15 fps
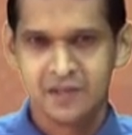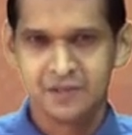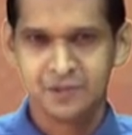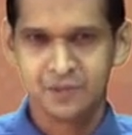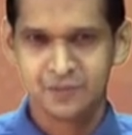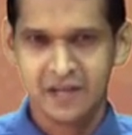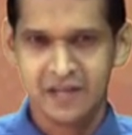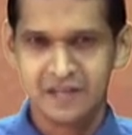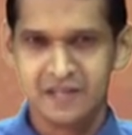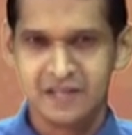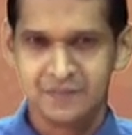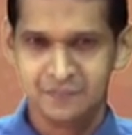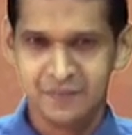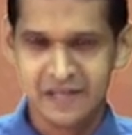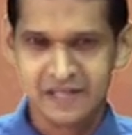You can
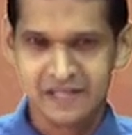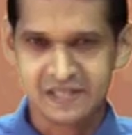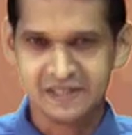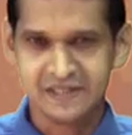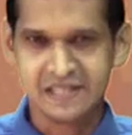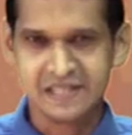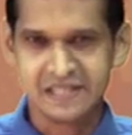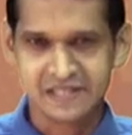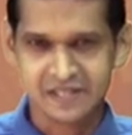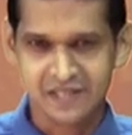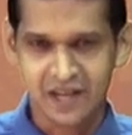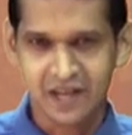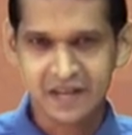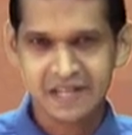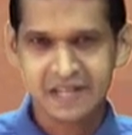mention the
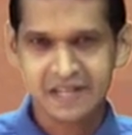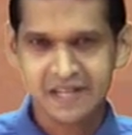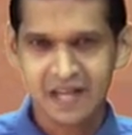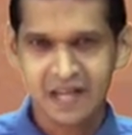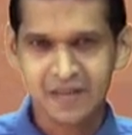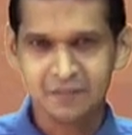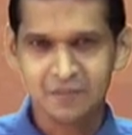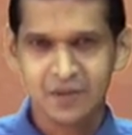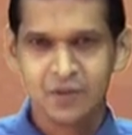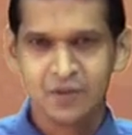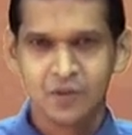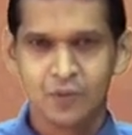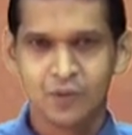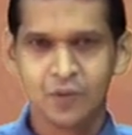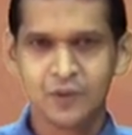starting time
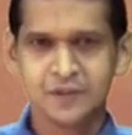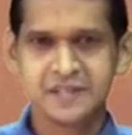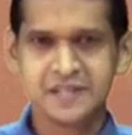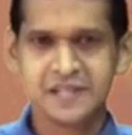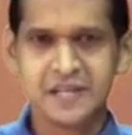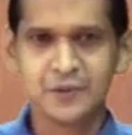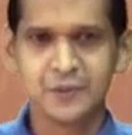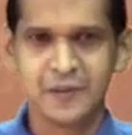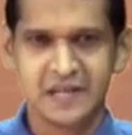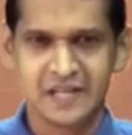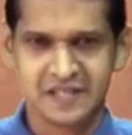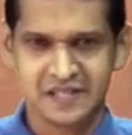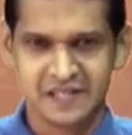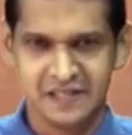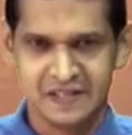or the
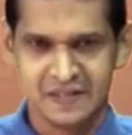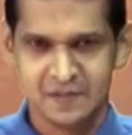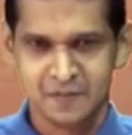duration.